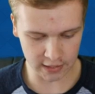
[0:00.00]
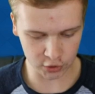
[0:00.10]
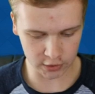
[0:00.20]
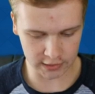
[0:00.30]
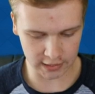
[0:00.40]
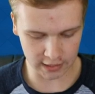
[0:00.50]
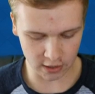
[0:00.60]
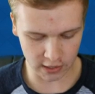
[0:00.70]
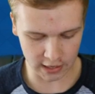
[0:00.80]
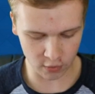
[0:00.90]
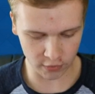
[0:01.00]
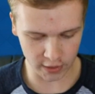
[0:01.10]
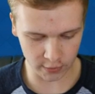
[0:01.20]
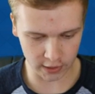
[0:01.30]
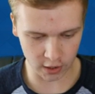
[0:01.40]
that should take it all out.
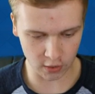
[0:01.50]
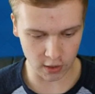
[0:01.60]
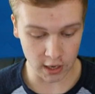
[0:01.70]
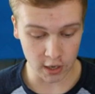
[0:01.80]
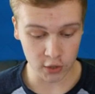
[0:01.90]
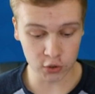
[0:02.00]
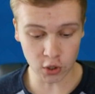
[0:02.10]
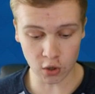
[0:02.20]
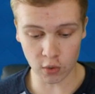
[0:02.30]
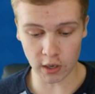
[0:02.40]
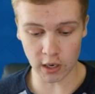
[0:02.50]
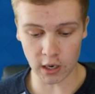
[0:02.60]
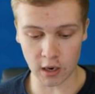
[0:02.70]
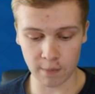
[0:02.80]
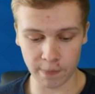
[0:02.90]
There we go. So,
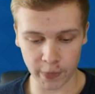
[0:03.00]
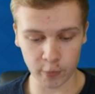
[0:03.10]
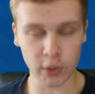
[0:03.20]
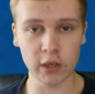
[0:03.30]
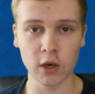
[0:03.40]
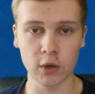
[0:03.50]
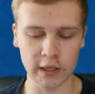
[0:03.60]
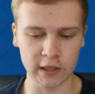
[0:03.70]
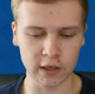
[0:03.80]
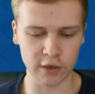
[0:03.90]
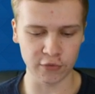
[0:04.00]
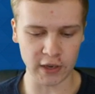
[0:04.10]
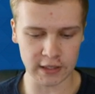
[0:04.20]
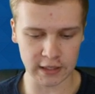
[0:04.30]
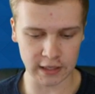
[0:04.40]
um, pretty good right there
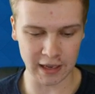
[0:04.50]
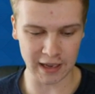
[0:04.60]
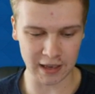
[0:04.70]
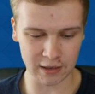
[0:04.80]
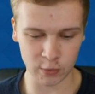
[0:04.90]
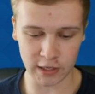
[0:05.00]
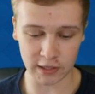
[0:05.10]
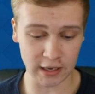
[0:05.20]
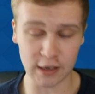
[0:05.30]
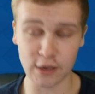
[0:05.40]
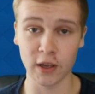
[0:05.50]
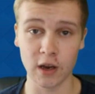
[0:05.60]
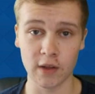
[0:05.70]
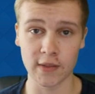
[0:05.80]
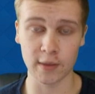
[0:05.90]
defending, and we didn't get anything
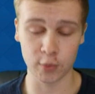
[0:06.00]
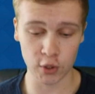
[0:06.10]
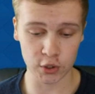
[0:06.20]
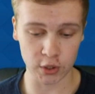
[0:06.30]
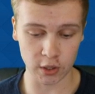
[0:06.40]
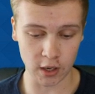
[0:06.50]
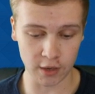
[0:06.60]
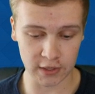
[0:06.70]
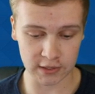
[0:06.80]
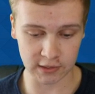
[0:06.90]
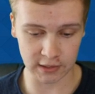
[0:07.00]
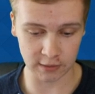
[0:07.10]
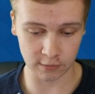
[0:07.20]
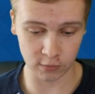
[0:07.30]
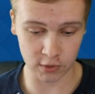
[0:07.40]
on the push,
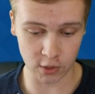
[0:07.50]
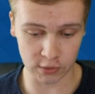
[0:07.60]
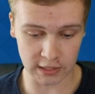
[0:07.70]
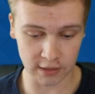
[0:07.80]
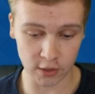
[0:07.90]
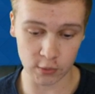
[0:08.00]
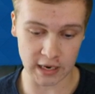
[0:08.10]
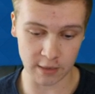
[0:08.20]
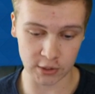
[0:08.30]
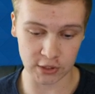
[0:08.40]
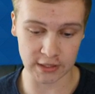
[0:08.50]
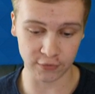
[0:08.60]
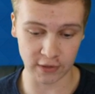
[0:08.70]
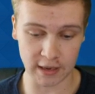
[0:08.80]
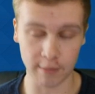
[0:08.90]
obviously. No no damage,
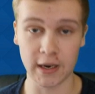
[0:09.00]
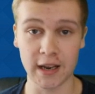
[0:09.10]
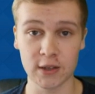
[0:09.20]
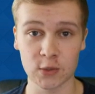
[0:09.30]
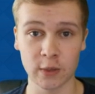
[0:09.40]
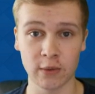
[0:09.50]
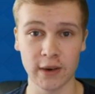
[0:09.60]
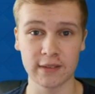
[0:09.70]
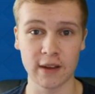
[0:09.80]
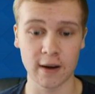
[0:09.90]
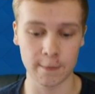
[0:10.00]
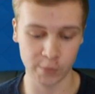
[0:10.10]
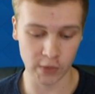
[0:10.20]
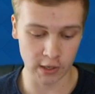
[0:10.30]
except for that knight swing right there.